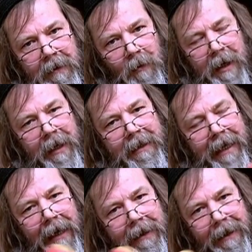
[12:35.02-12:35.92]
We can
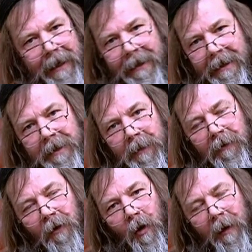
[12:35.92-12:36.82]
calculate this
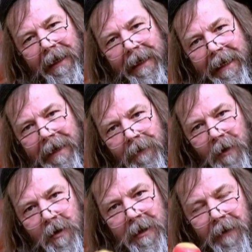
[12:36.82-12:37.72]
before we leave
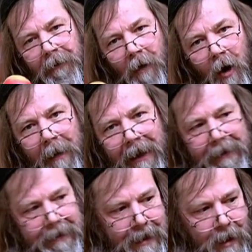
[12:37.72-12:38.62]
using a
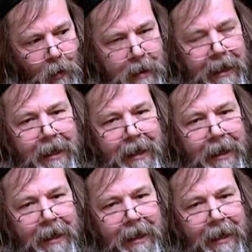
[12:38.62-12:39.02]
formula which I